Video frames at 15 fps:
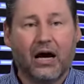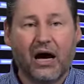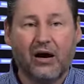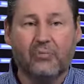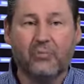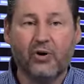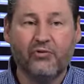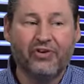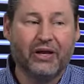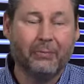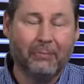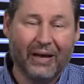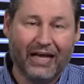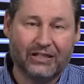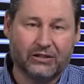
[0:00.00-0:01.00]
A
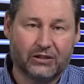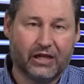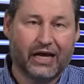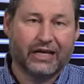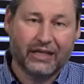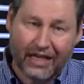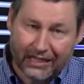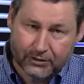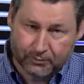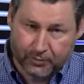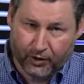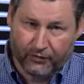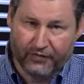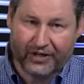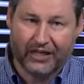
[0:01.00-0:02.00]
moving baseline. That's
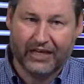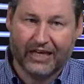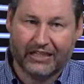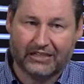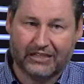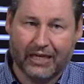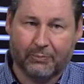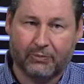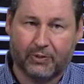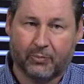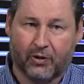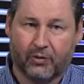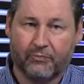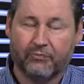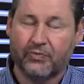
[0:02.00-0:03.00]
perfectly
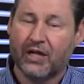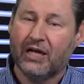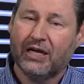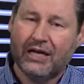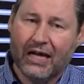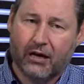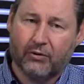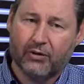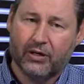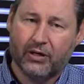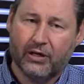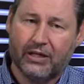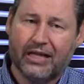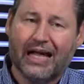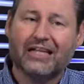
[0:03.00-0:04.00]
acceptable. Now,
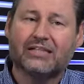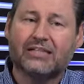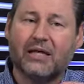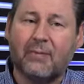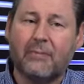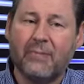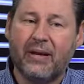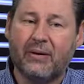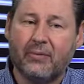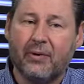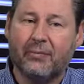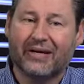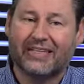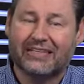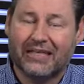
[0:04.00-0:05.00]
that's the
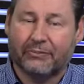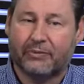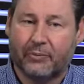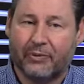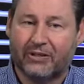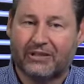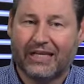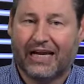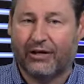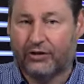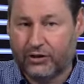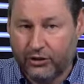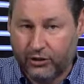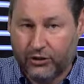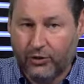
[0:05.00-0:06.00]
minimum acceptable
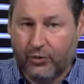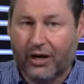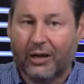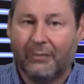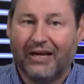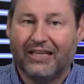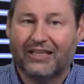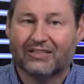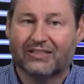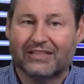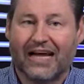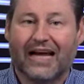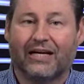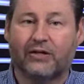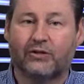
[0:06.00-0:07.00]
standard. You do want to meet the
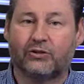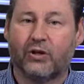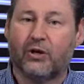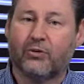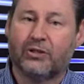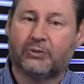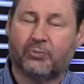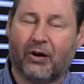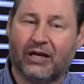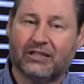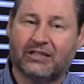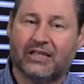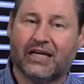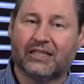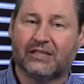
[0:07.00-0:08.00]
standards, which
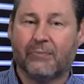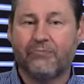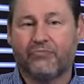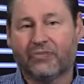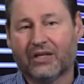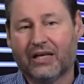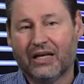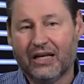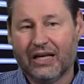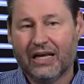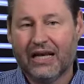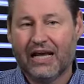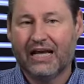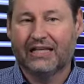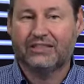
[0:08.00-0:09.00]
probably says
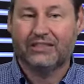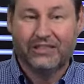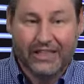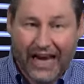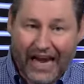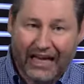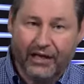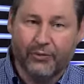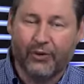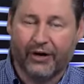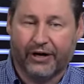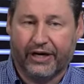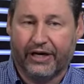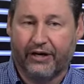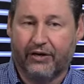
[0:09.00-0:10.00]
it's
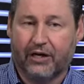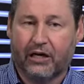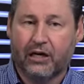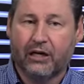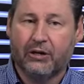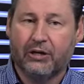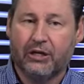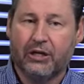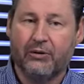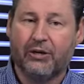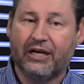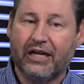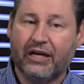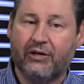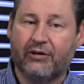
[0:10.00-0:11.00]
January.
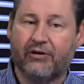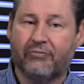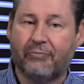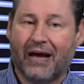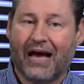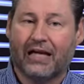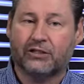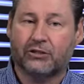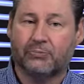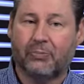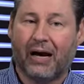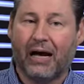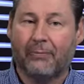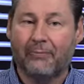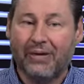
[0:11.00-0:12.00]
You need to have
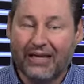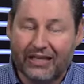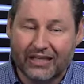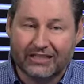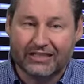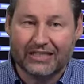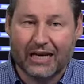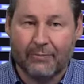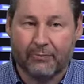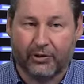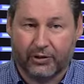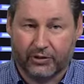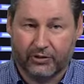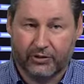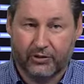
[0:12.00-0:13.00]
patched by
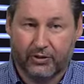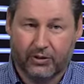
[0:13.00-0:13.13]
mid-December.